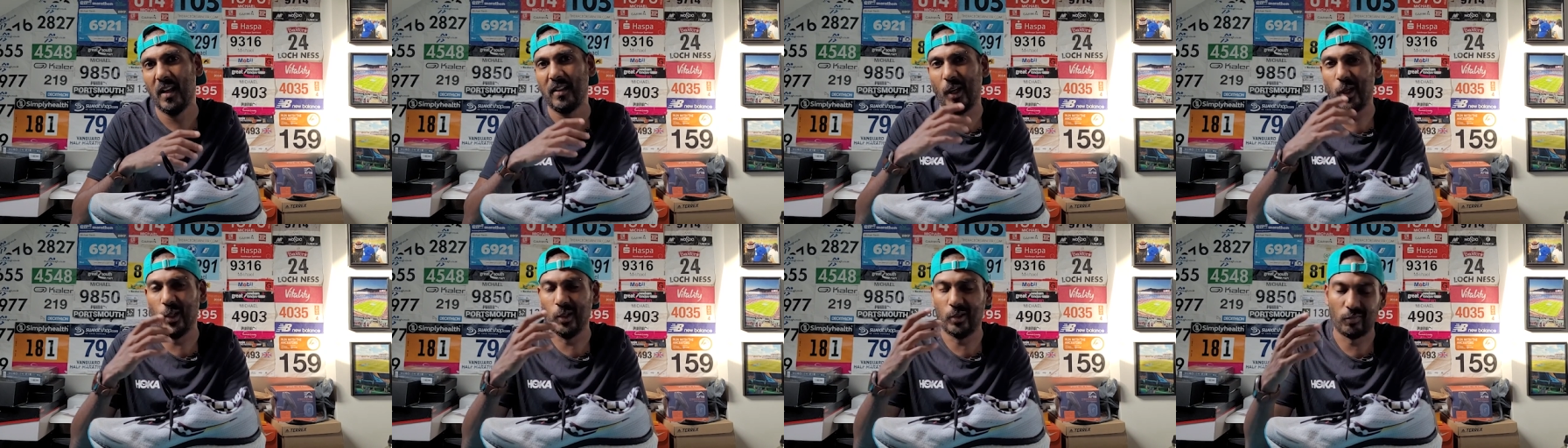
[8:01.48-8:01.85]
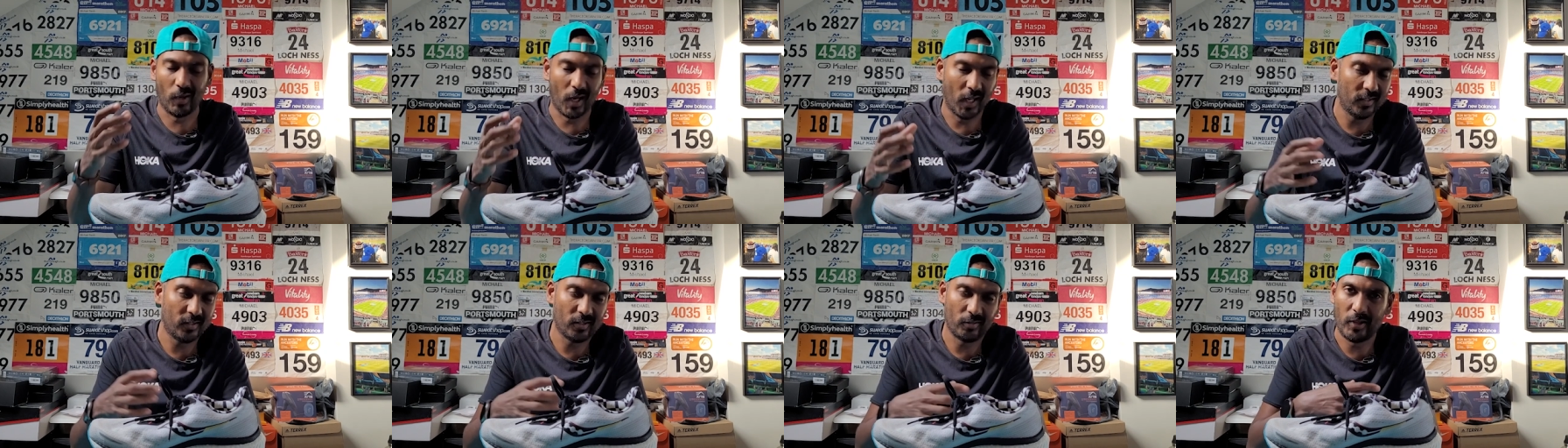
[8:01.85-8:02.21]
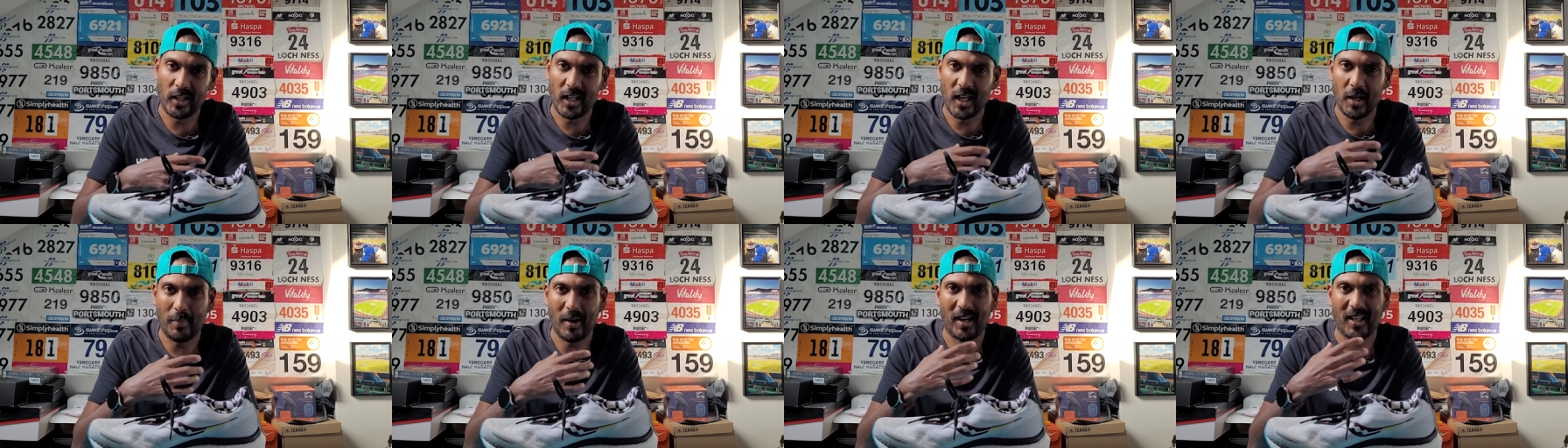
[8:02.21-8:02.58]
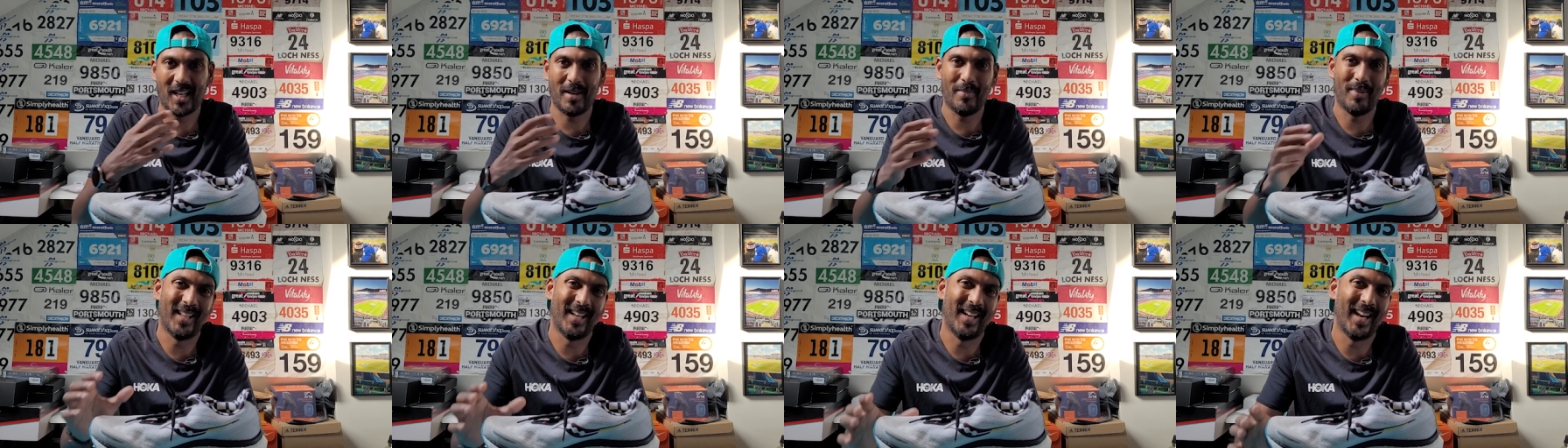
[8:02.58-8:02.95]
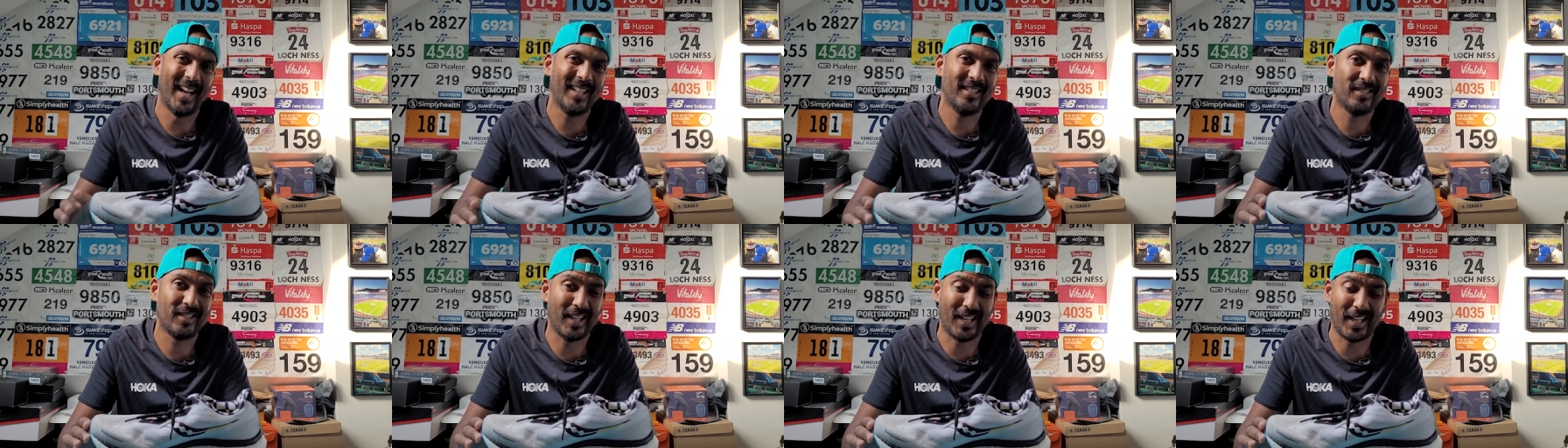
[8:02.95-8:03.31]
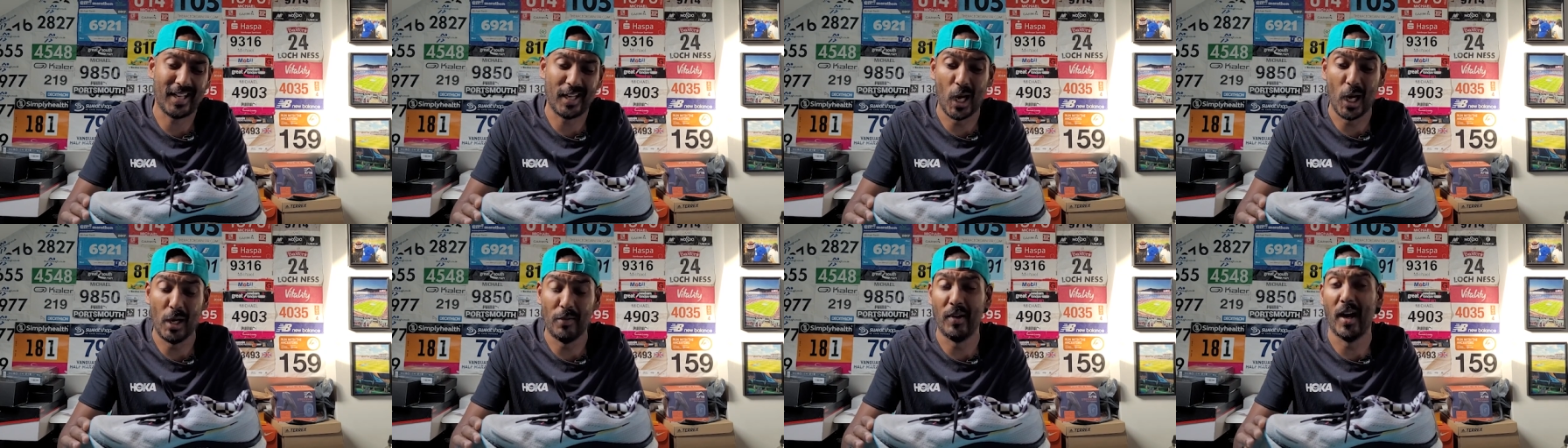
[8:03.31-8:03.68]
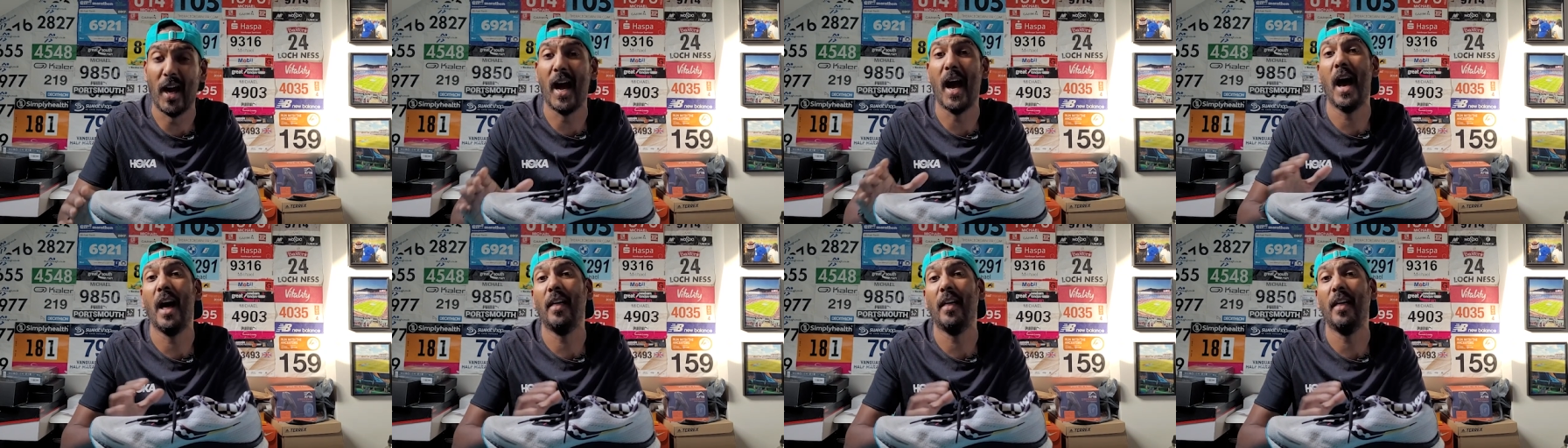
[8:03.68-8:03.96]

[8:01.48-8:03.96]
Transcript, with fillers: those runs are really about keeping the legs ticking over.